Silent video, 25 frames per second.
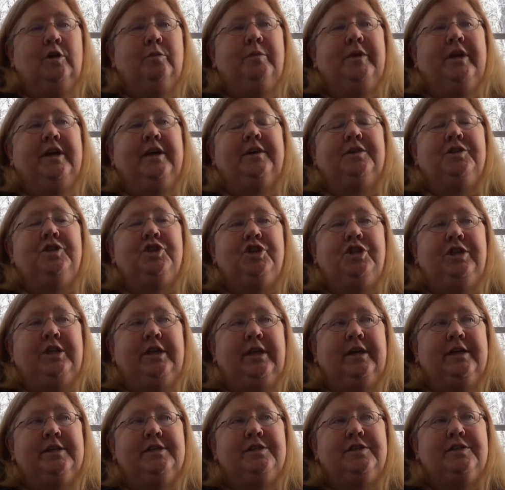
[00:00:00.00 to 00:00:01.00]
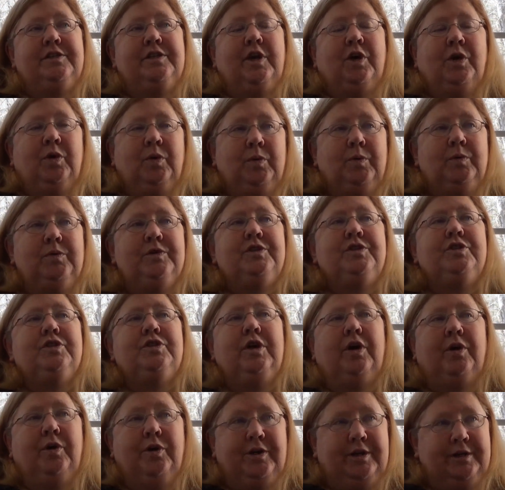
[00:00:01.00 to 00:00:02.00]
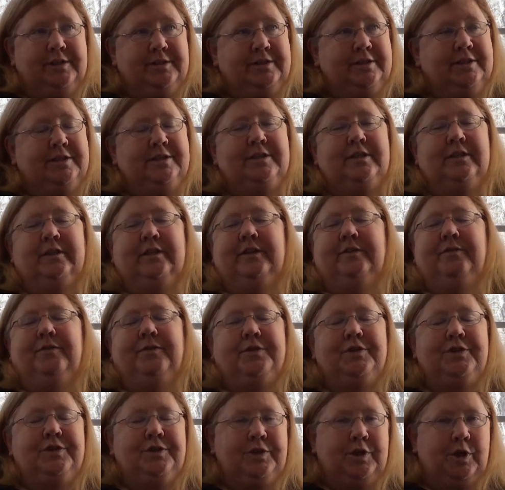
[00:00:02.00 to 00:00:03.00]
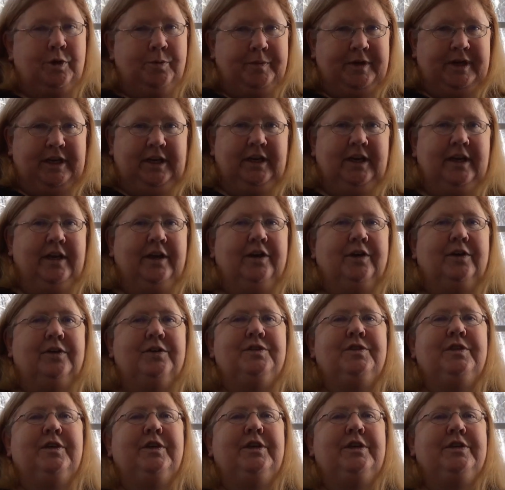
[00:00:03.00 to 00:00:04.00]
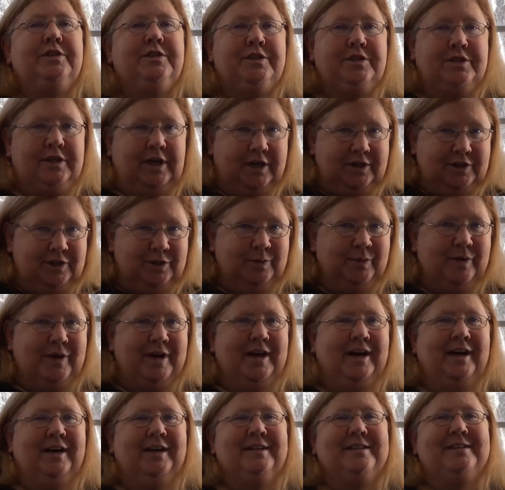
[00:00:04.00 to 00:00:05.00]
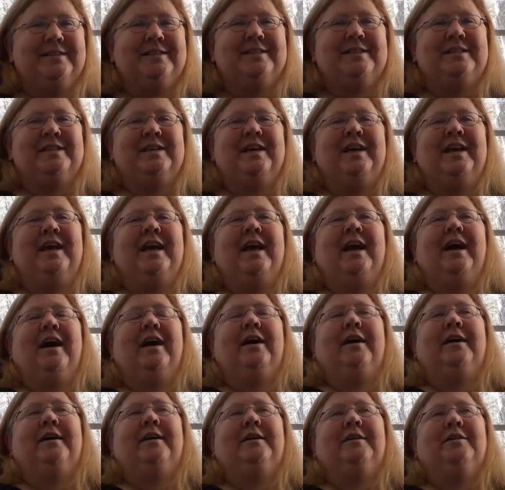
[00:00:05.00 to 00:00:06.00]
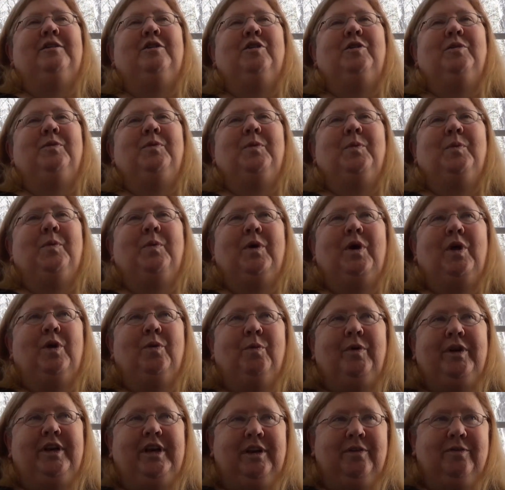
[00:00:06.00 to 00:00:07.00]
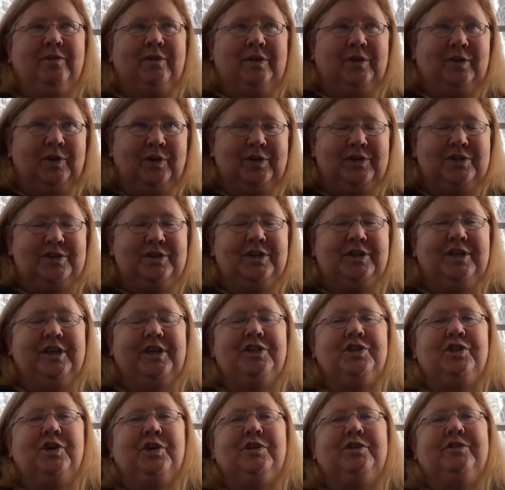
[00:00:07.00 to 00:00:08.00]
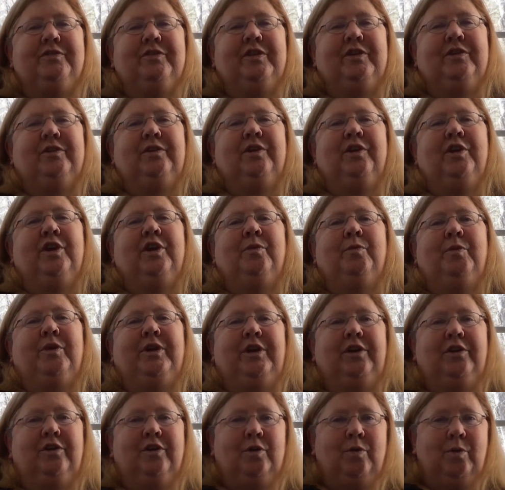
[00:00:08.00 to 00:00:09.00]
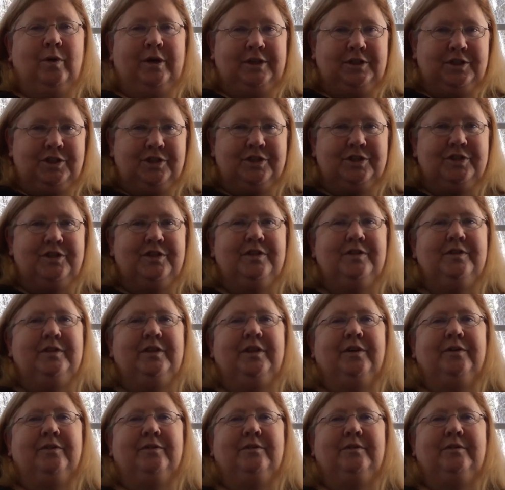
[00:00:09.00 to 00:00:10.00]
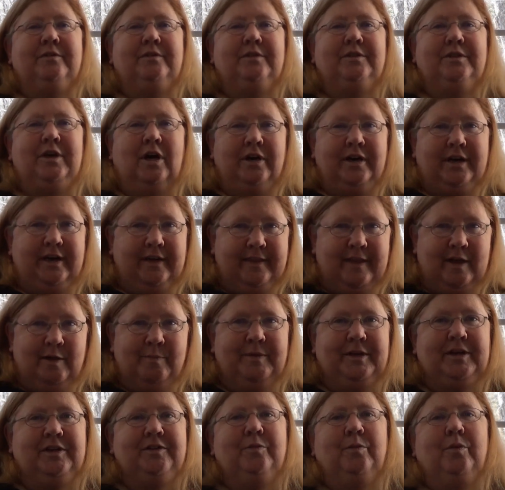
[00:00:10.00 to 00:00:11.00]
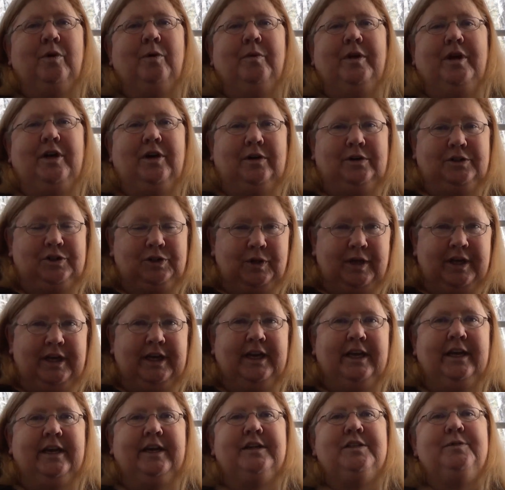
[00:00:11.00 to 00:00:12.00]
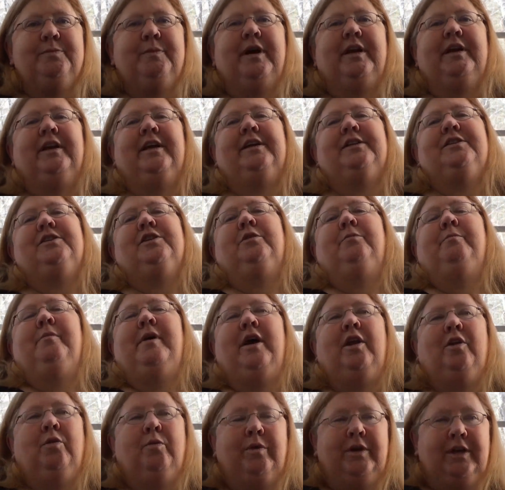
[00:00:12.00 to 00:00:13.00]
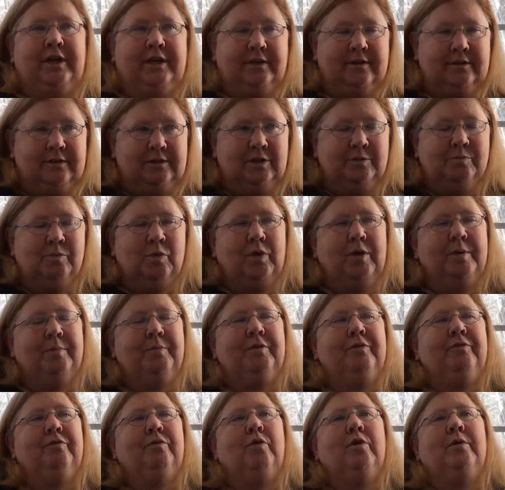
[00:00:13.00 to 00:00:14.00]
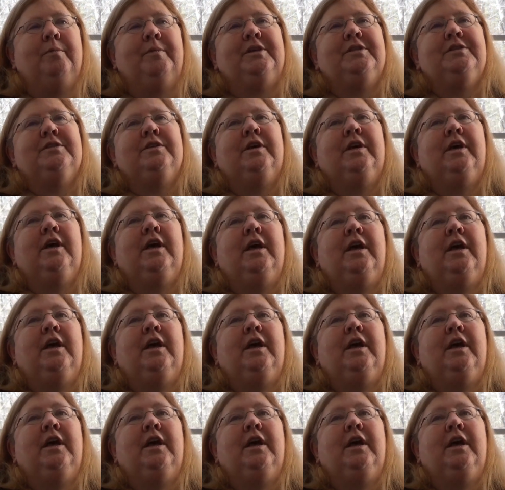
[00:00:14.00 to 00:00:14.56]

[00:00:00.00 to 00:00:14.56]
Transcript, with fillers: because she has so, so consistently for so many years stuck to her guns. Uh, we need for learners to take charge of their learning. We need to quit just, you know, dunking them into what we call training and expecting it's going to matter. We need to look more at performance.